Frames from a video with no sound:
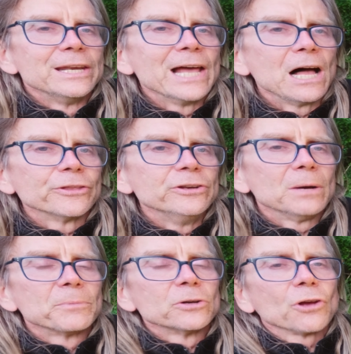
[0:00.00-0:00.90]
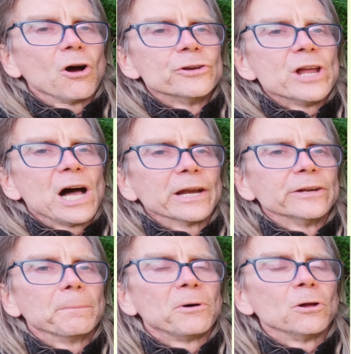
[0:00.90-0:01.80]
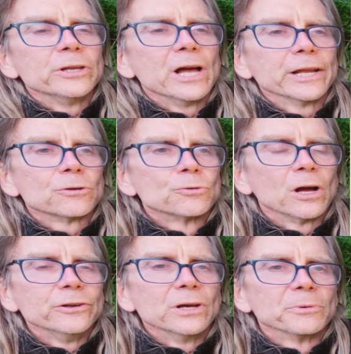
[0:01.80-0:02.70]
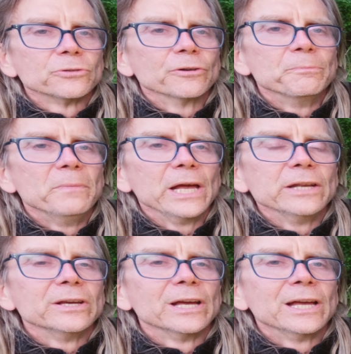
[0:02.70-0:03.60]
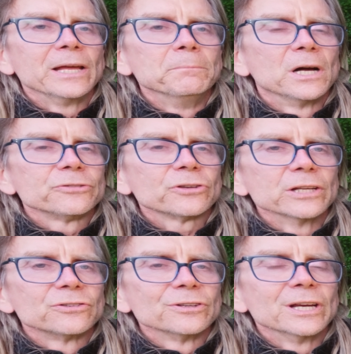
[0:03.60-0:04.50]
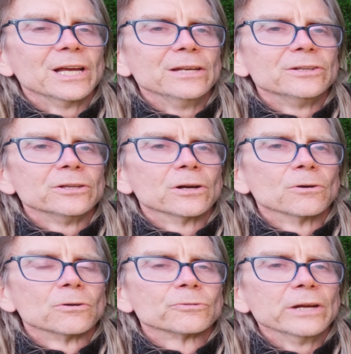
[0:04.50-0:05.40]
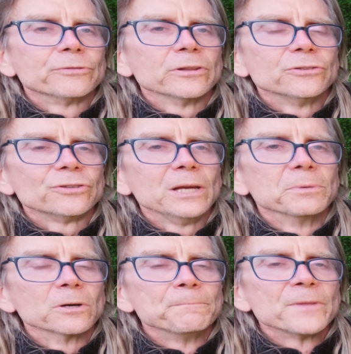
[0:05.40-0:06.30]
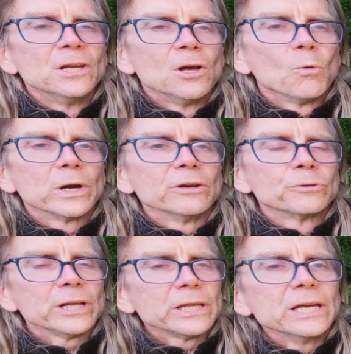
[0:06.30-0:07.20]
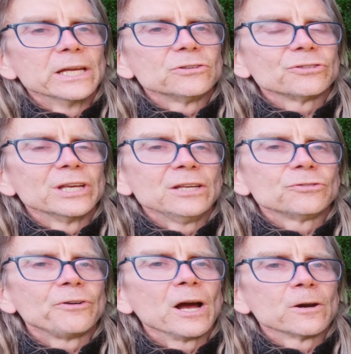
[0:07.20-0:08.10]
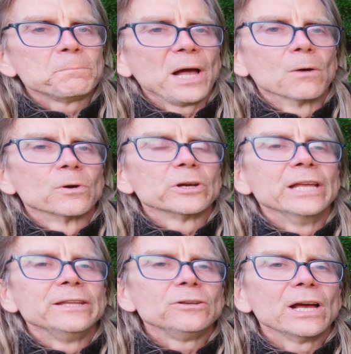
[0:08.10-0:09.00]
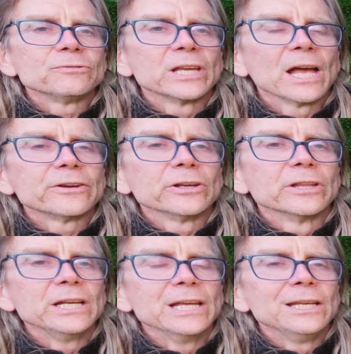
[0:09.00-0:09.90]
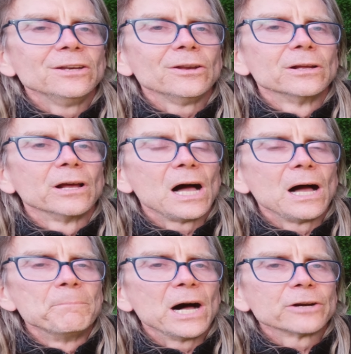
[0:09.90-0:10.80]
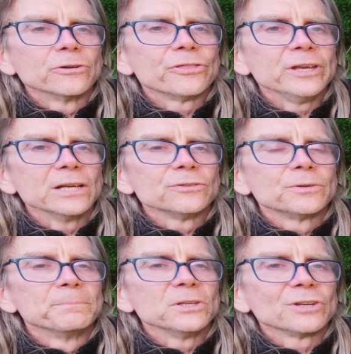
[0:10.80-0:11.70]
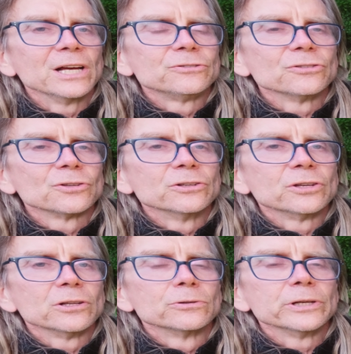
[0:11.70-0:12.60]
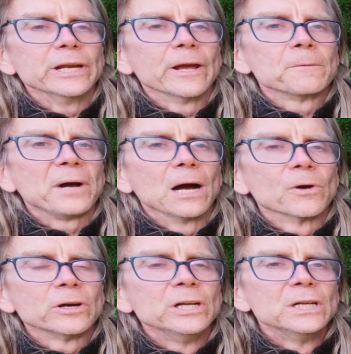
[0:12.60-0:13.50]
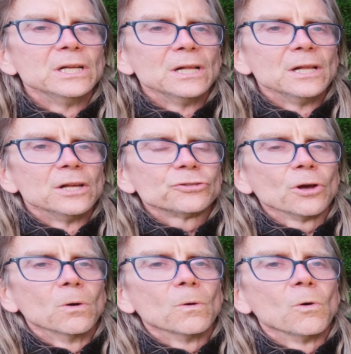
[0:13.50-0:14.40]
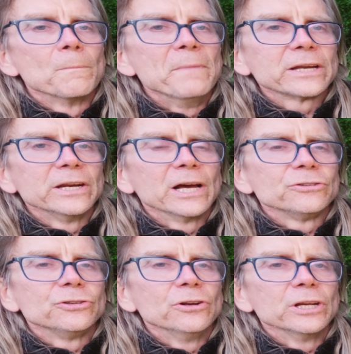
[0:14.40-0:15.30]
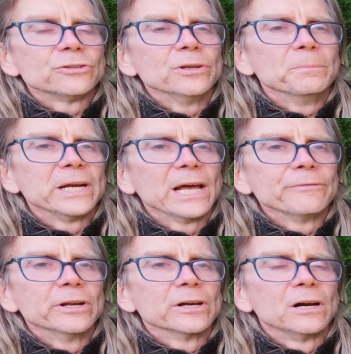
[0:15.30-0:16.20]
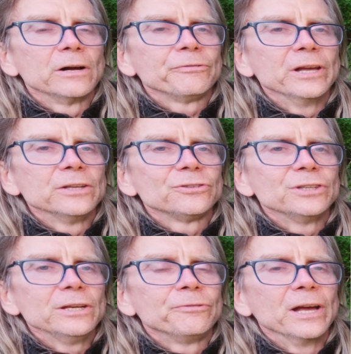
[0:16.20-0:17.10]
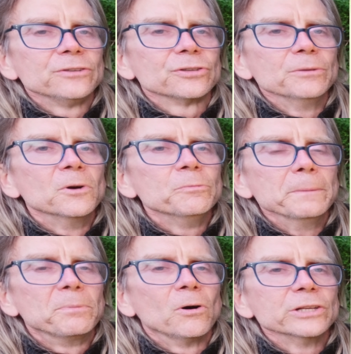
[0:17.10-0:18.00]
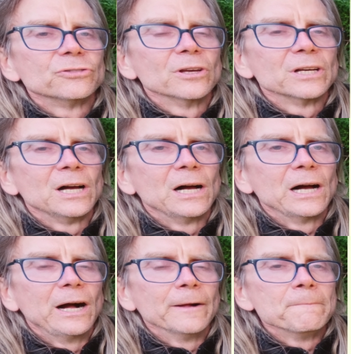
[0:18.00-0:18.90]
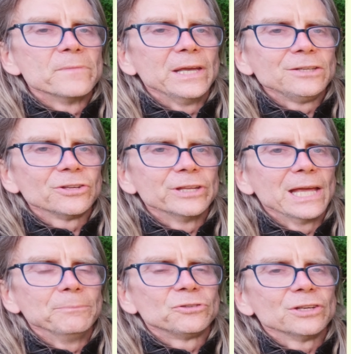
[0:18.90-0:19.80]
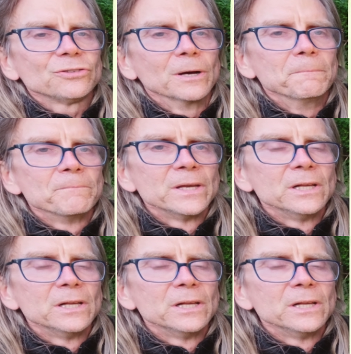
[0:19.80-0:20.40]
Now, the numbers are not Napoleonic raw numbers of men and muskets and, rifle and saber. What it really is firepower, and you have to calculate in modern things besides just artillery and air power, or mechanized units. You might have an offense, defense, and movement points into the game system.